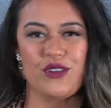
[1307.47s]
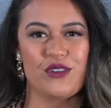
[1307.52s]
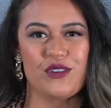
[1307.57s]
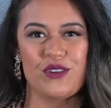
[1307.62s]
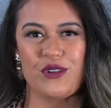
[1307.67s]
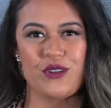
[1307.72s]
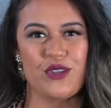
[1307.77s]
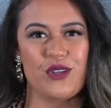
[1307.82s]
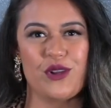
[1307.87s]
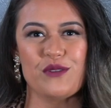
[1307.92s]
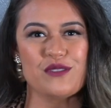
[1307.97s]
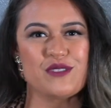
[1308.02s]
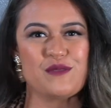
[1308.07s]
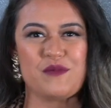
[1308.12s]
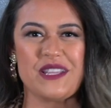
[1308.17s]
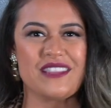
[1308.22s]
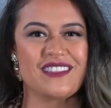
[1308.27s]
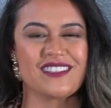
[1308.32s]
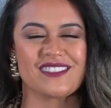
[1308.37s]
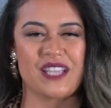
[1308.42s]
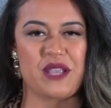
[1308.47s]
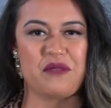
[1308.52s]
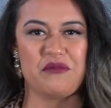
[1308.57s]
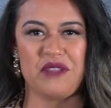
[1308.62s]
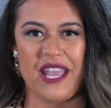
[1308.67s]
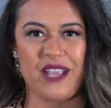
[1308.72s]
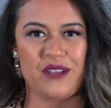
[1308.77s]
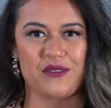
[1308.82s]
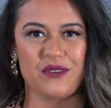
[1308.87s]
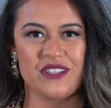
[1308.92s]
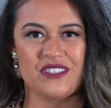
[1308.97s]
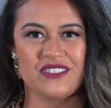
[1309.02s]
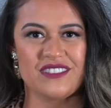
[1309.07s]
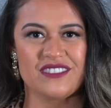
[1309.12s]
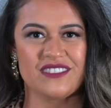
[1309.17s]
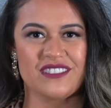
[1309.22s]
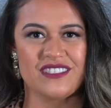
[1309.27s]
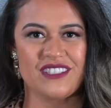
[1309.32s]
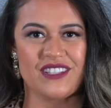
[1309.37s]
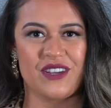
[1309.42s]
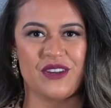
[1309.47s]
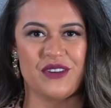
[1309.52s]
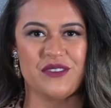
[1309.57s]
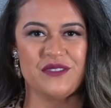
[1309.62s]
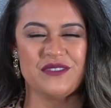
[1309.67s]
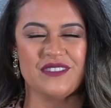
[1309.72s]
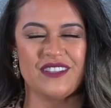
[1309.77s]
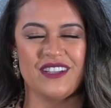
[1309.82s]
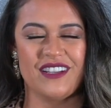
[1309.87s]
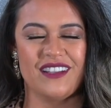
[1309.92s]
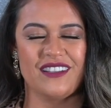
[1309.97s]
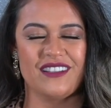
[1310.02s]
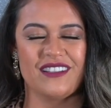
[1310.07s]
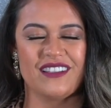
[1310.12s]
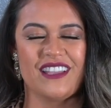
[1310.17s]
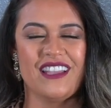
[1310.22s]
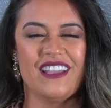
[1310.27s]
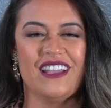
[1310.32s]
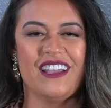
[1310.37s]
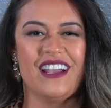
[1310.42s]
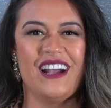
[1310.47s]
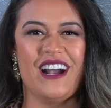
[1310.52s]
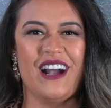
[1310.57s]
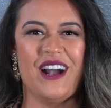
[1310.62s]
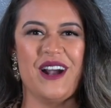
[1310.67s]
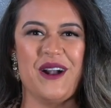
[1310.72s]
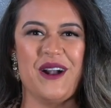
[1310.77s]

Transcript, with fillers: you don't speak the same language. You know? Okay.